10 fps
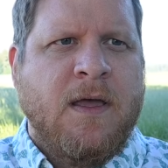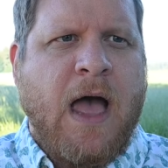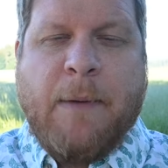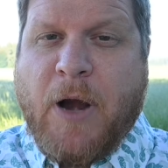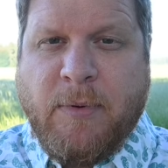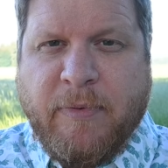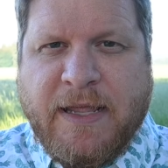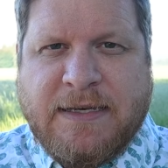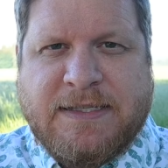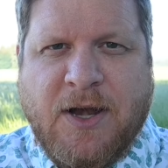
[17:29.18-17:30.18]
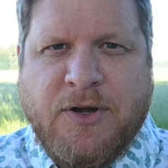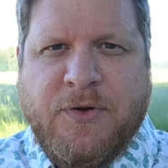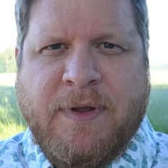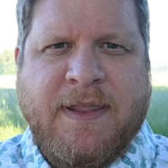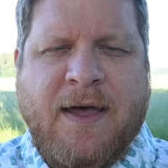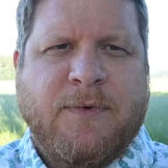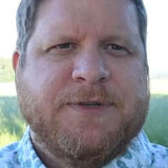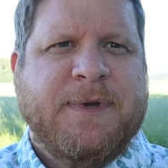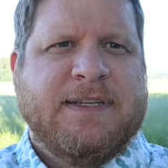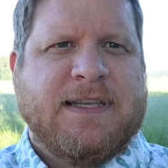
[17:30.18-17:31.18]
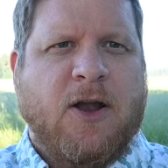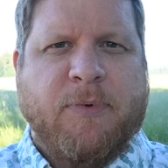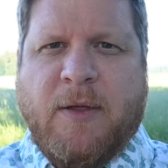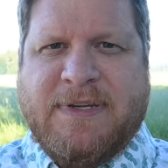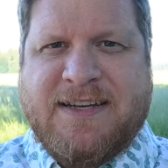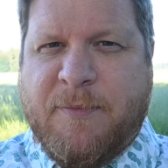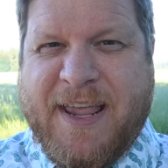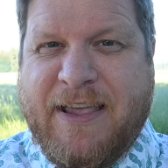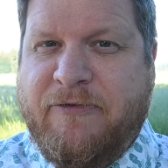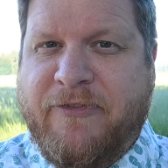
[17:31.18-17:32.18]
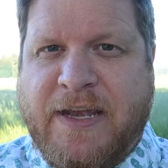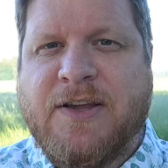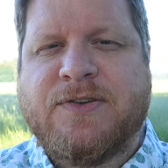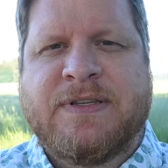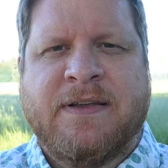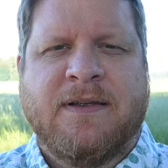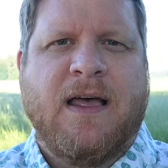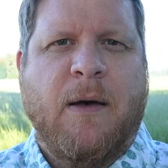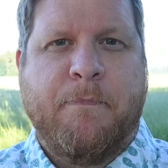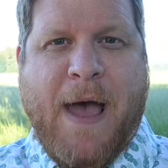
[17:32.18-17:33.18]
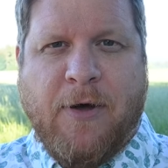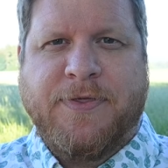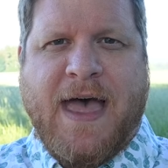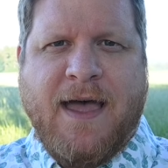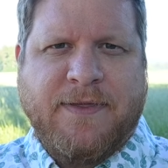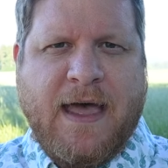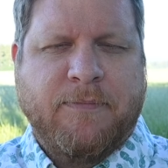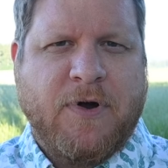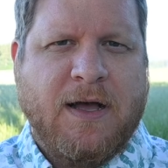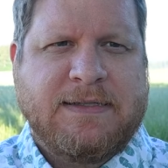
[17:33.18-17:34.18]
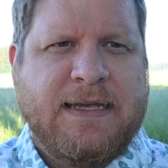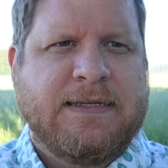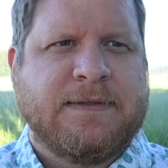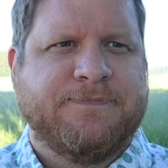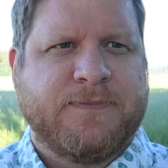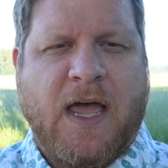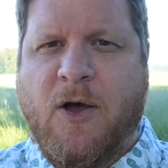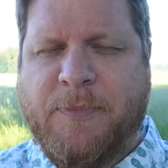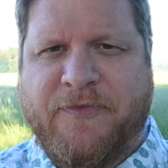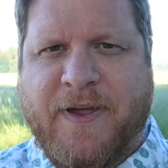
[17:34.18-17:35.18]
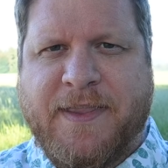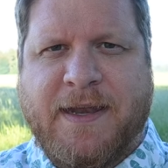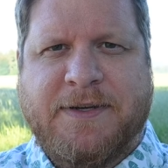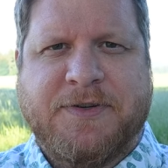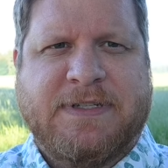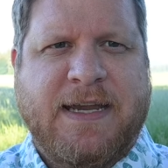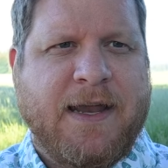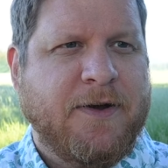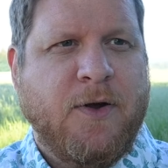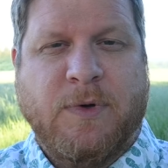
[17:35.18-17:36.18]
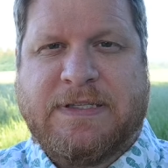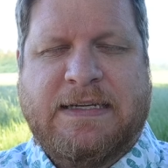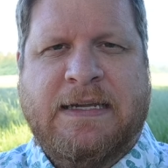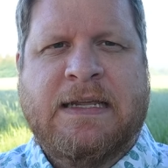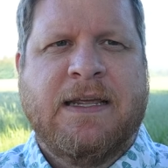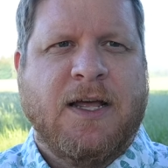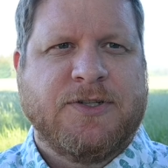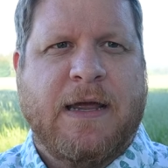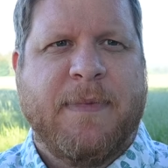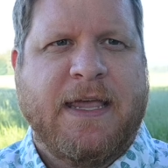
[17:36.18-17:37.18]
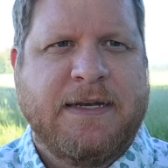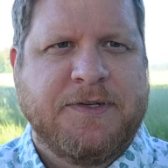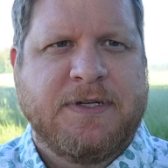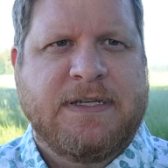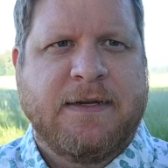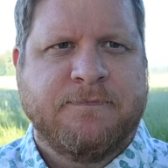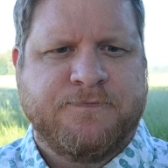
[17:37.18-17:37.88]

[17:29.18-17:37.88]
I'm probably going to start doing that, which means that I'll probably start making videos about that and that process. I hope you find that interesting. I don't know, we'll see. I'll try and make it interesting.